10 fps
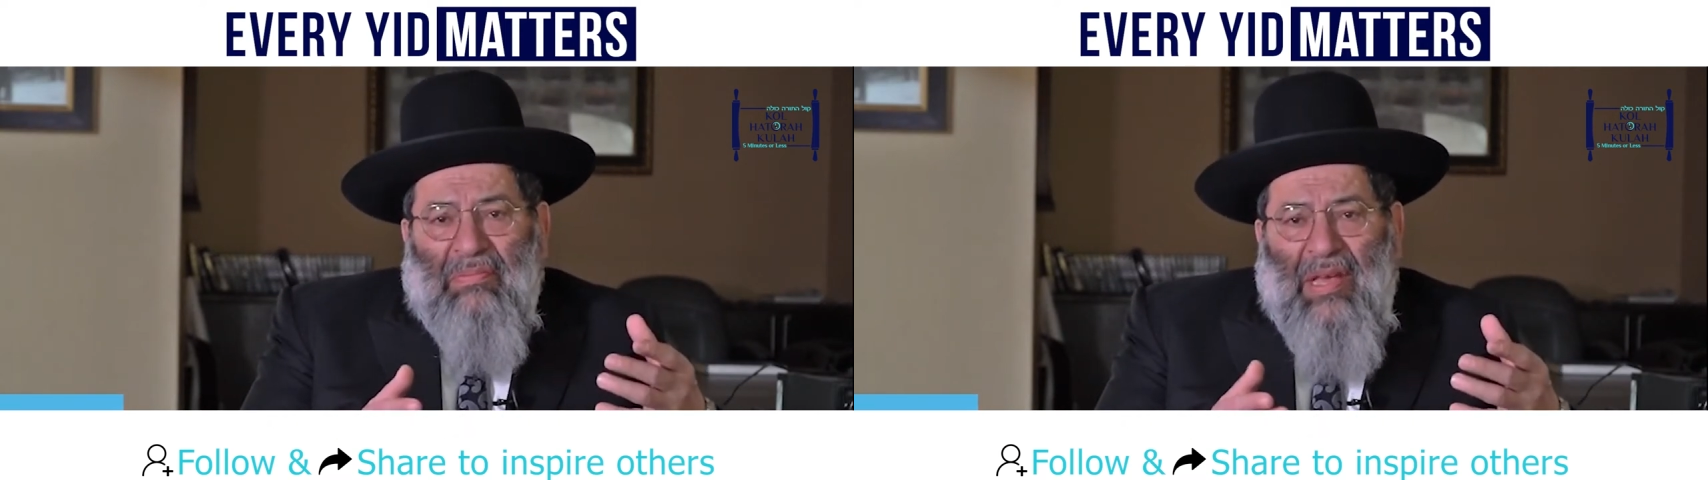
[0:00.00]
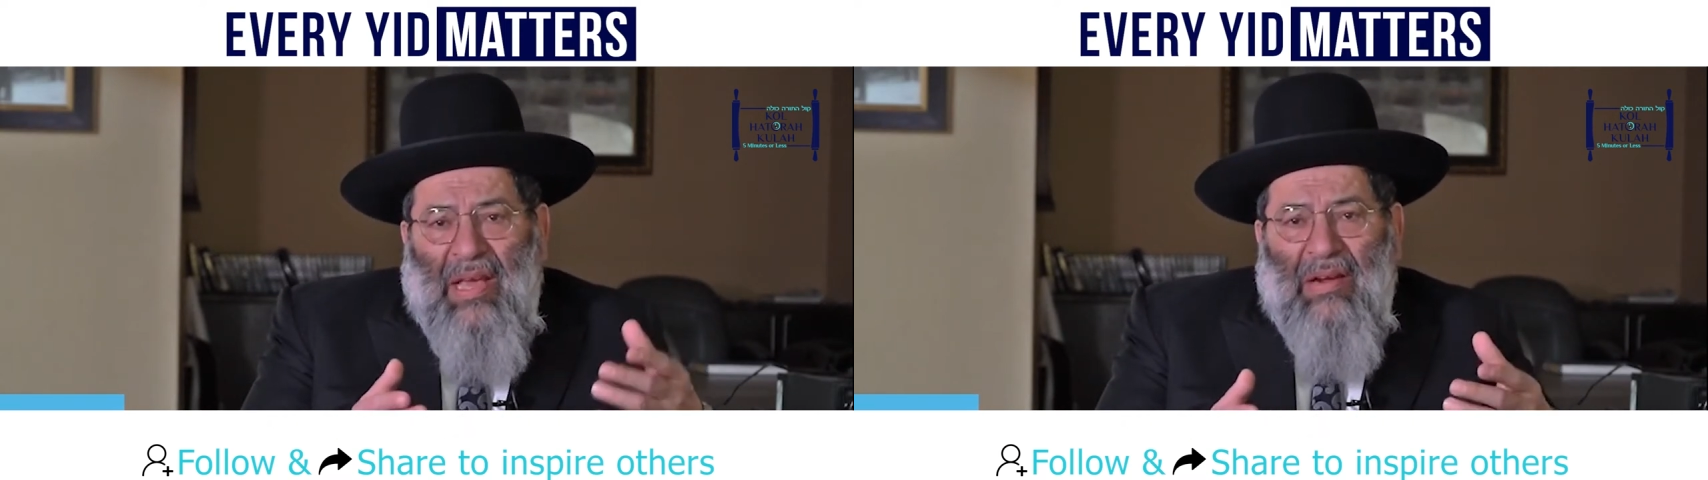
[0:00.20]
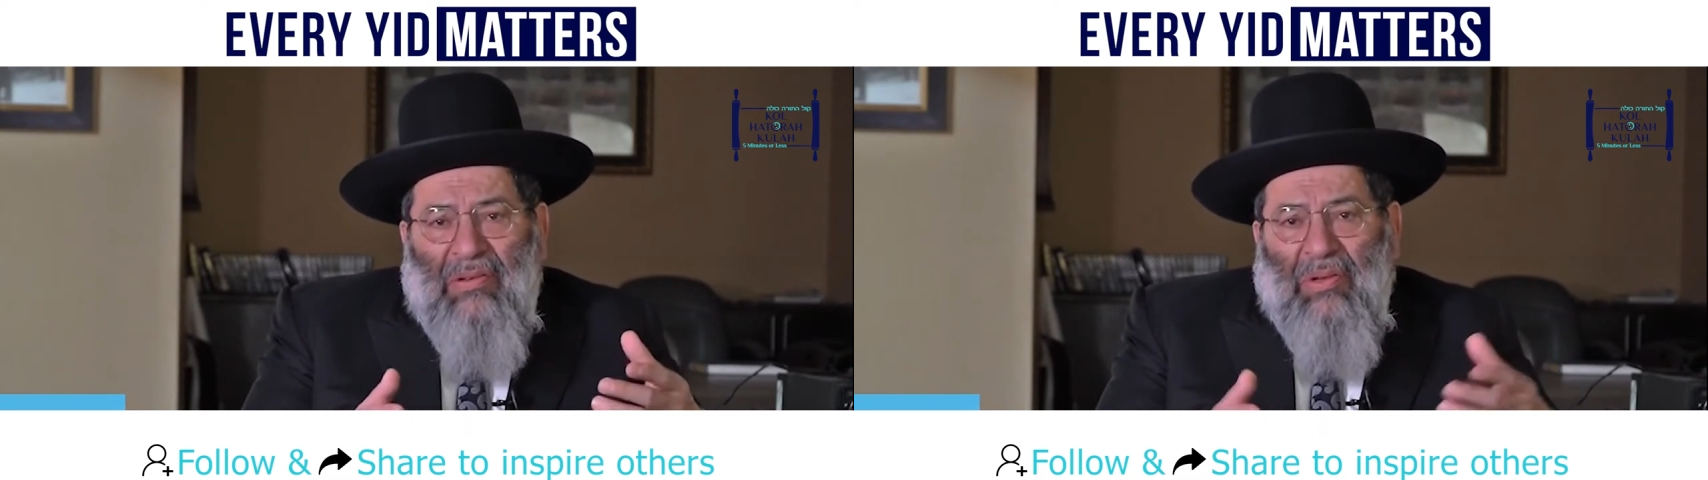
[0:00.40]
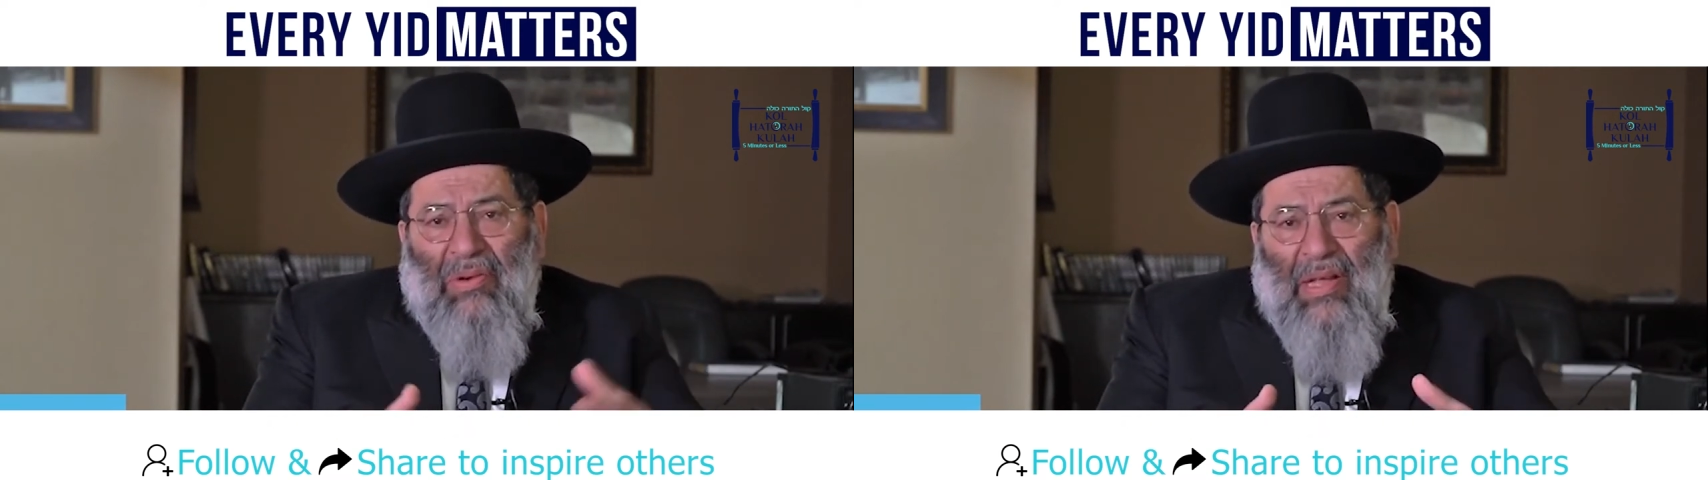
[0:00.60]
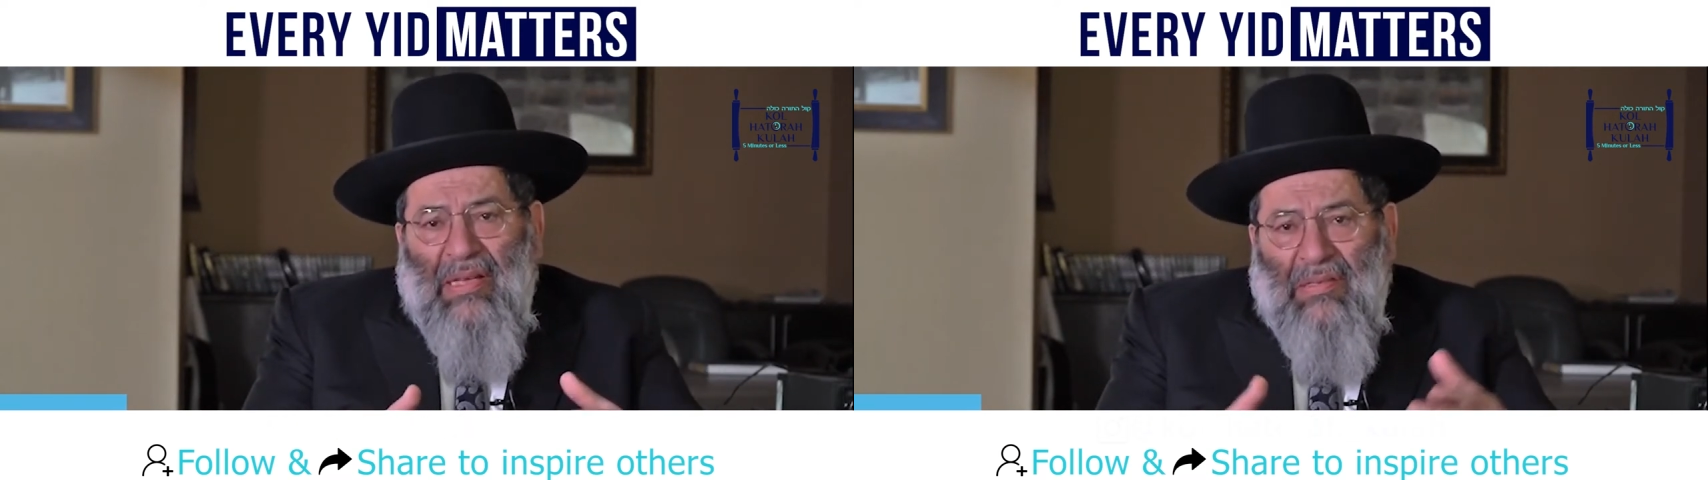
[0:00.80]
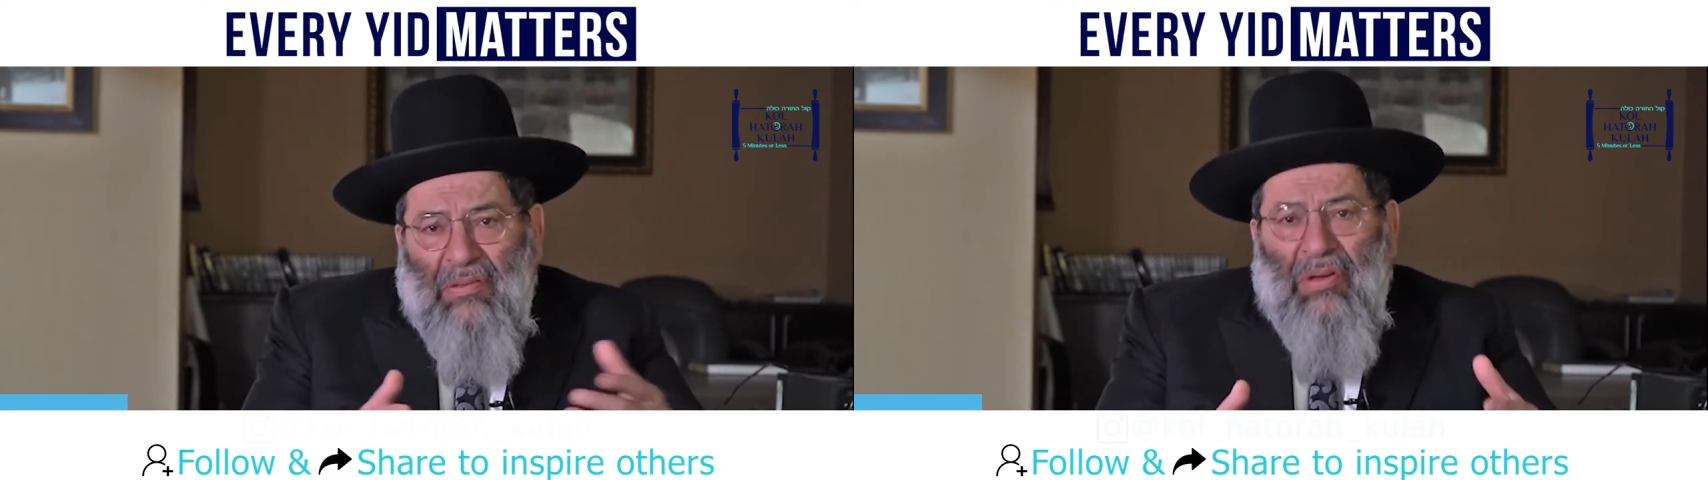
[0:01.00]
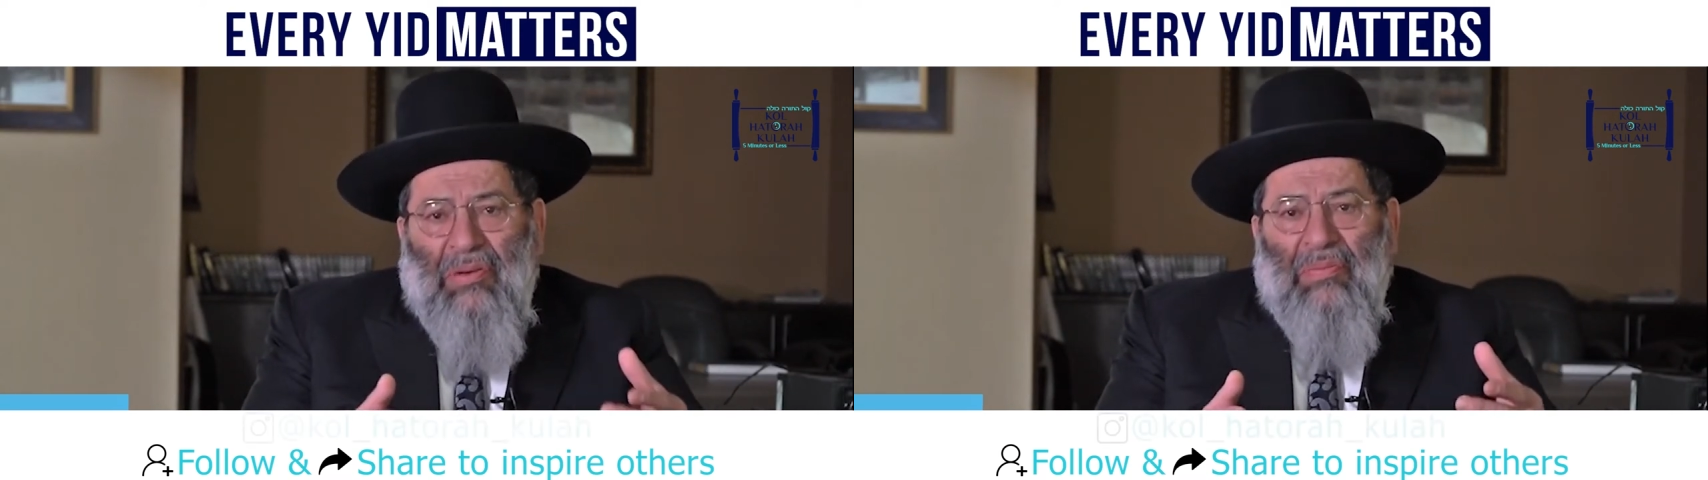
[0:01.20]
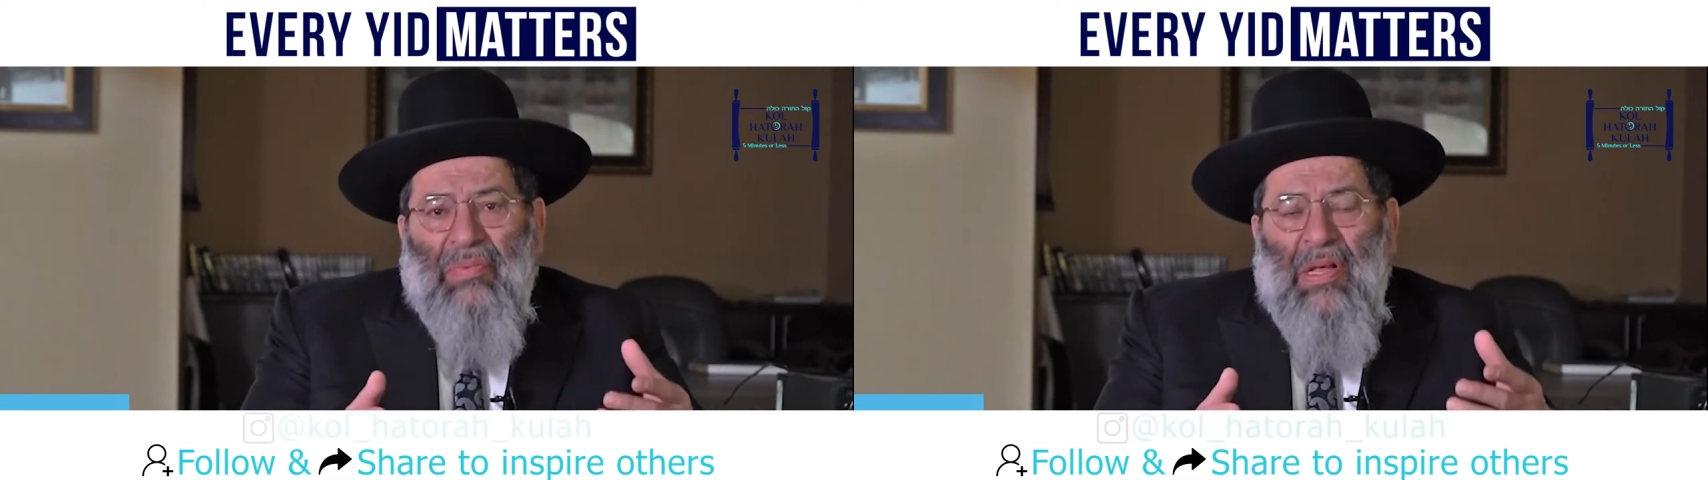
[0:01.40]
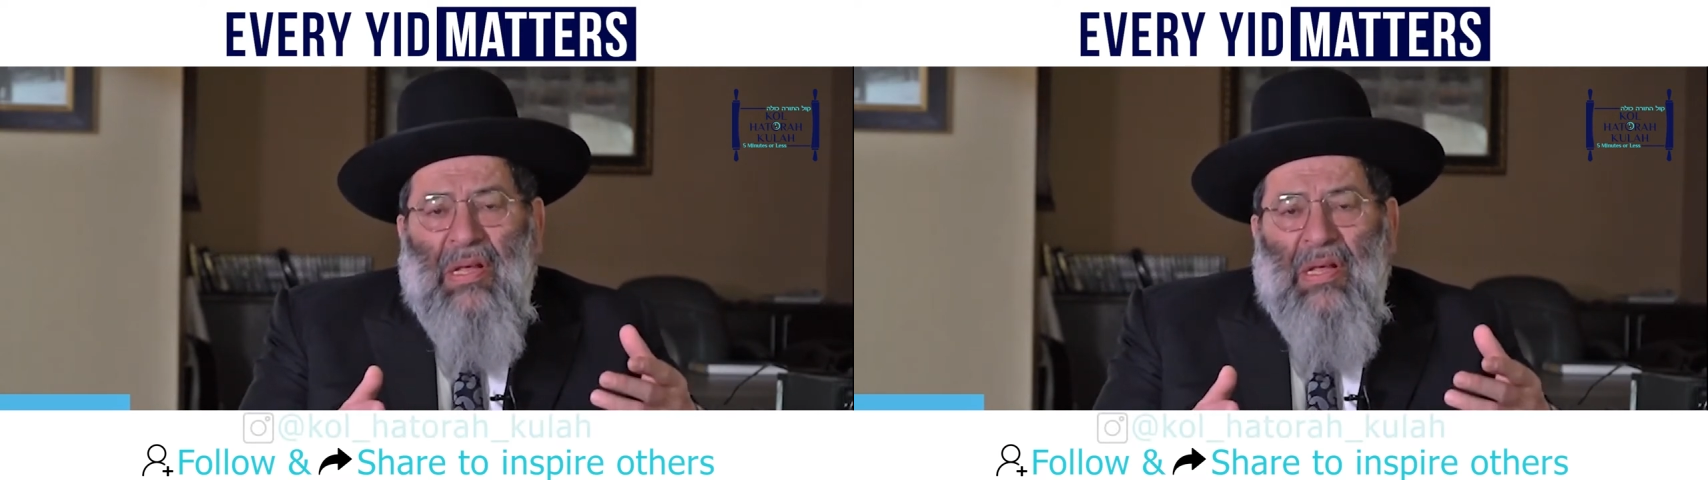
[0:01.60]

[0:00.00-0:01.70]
care and don't ask, no, no.